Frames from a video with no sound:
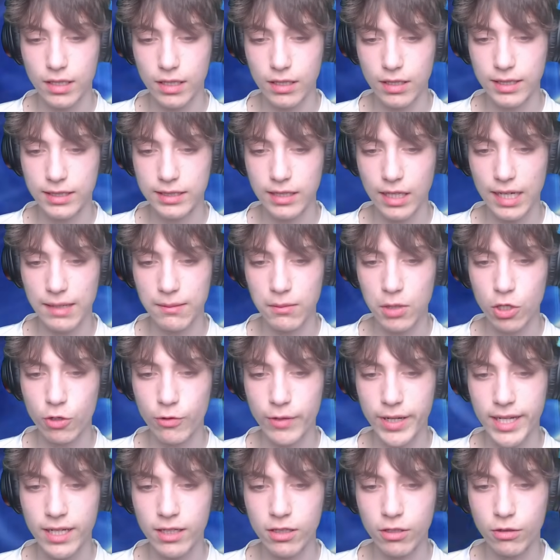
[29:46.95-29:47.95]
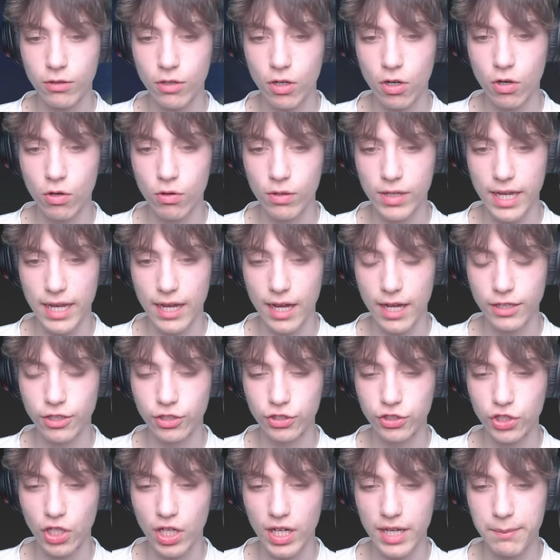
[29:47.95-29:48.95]
Is line look real? Okay, I
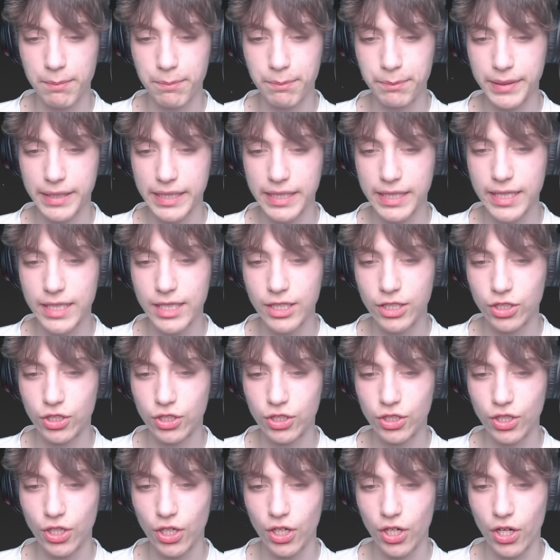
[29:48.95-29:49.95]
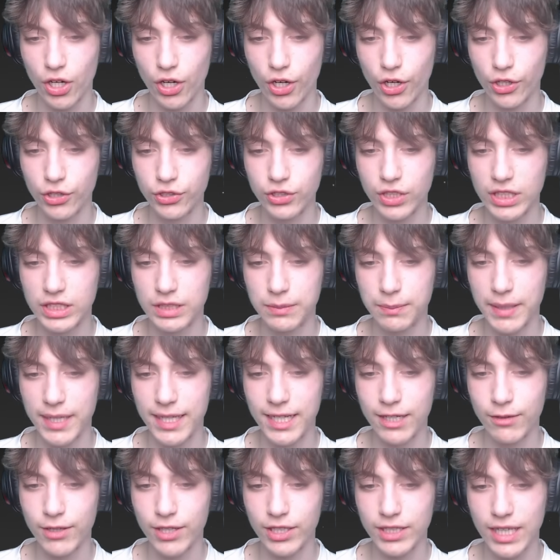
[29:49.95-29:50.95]
just saw impeached on the
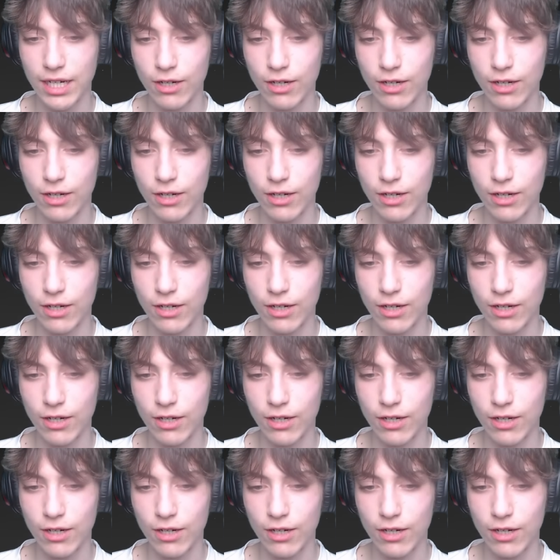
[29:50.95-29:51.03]
spin wheel.